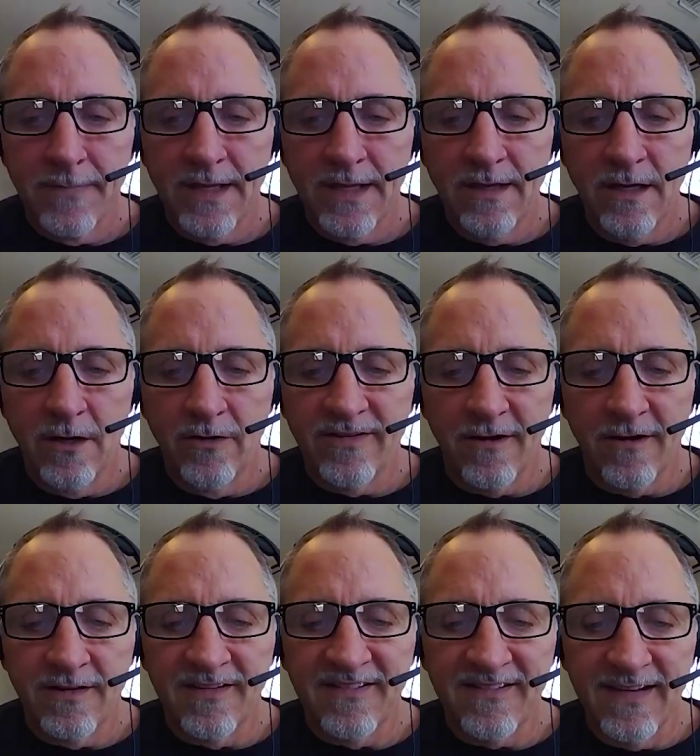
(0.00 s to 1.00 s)
you know, it's
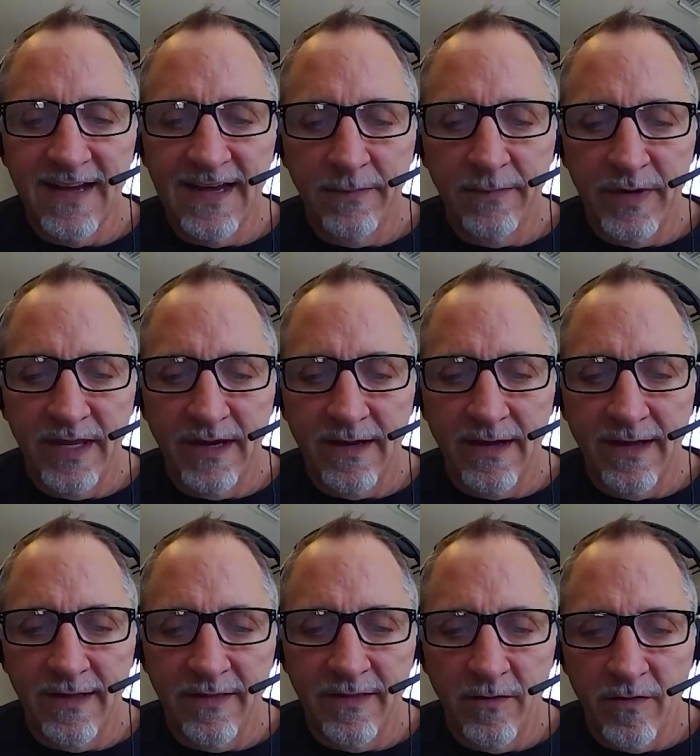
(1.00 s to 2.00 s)
hard to say, but uh,
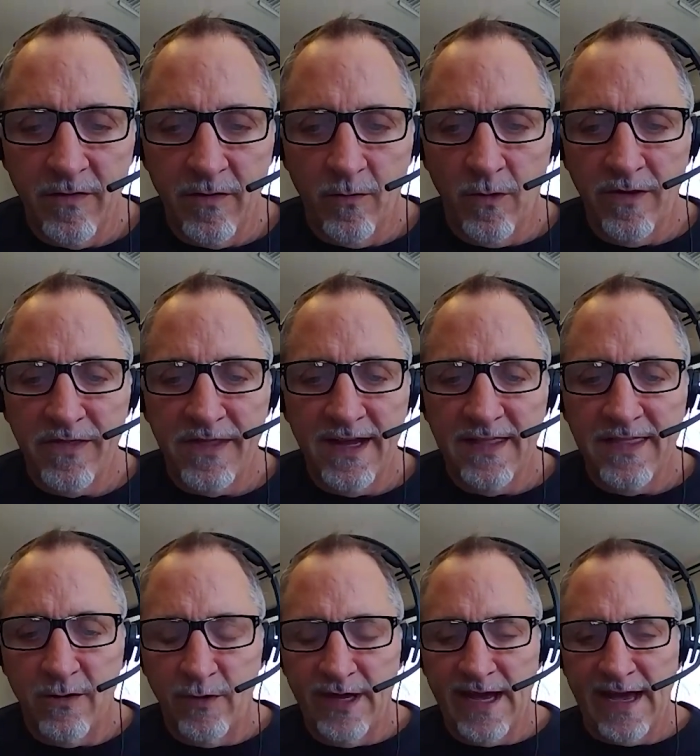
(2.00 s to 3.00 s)
the the one thing I
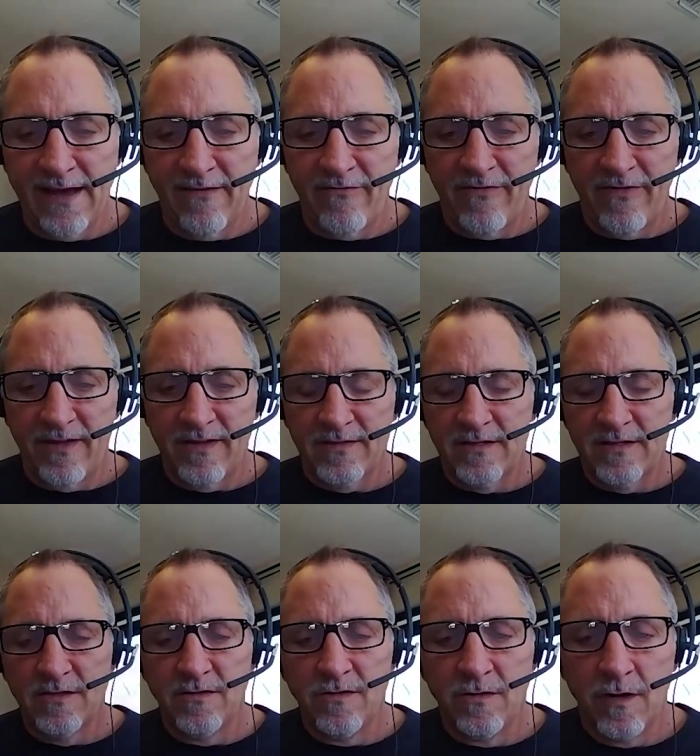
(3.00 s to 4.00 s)
think we have
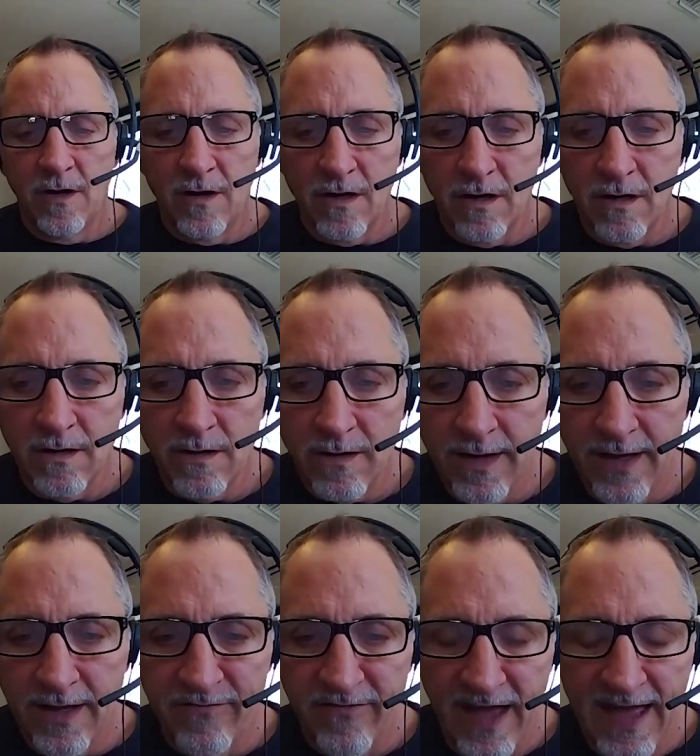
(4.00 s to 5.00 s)
to our
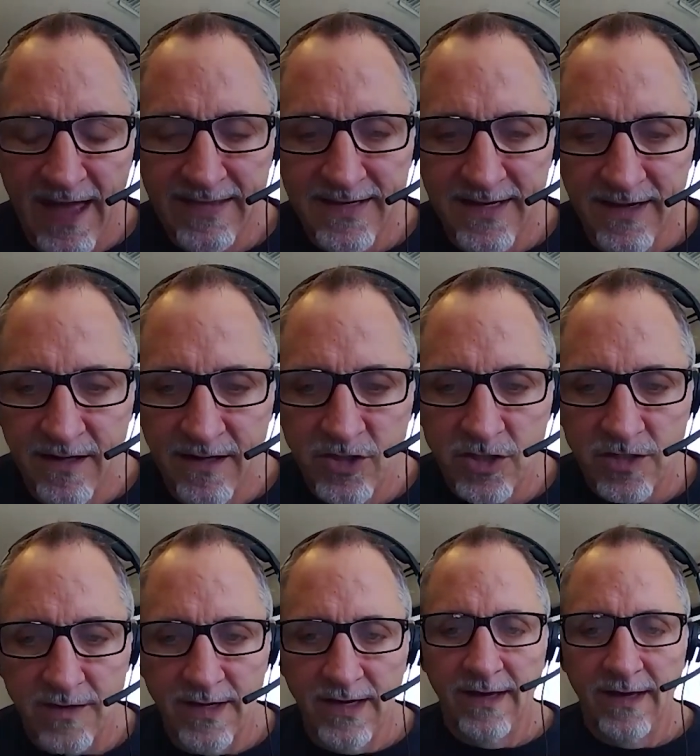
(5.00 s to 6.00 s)
advantage
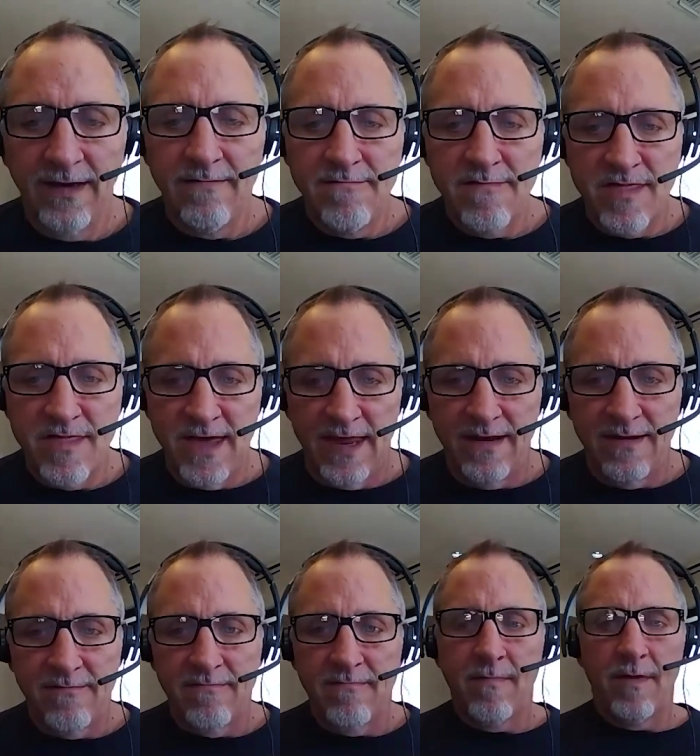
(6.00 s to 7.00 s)
in that
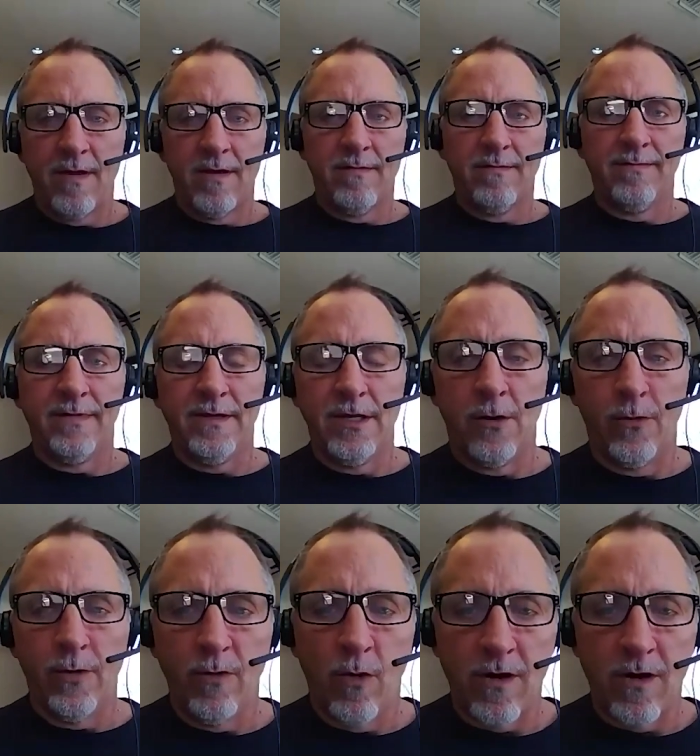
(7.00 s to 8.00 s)
you know
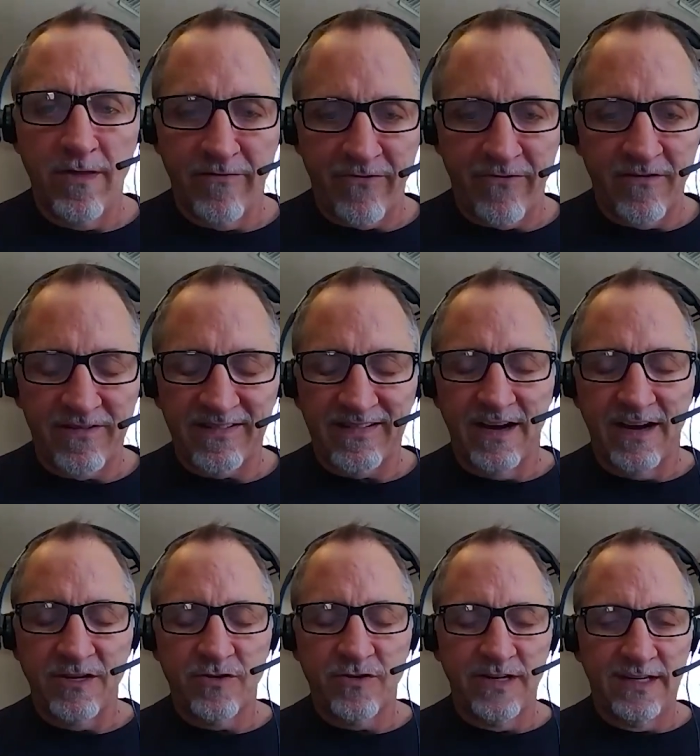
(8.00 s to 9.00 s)
we weren't the first
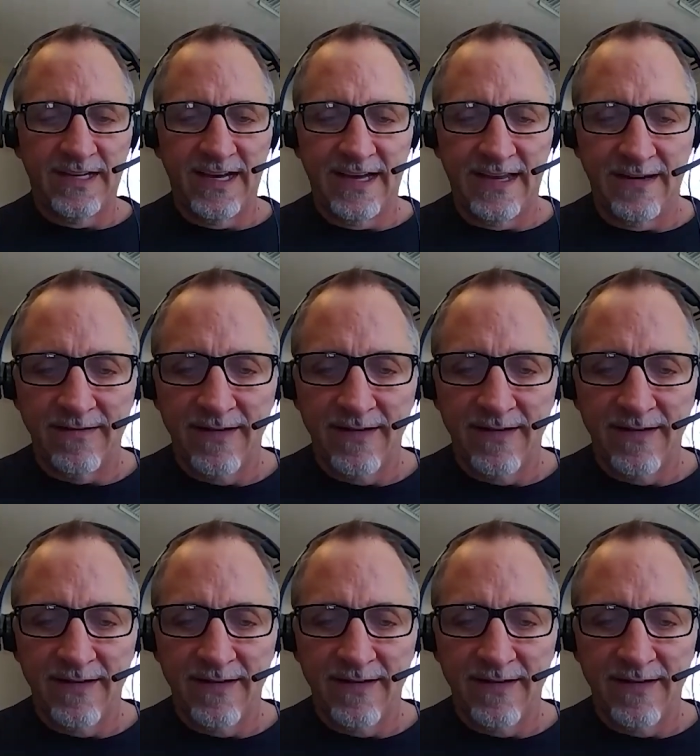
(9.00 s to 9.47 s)
country to get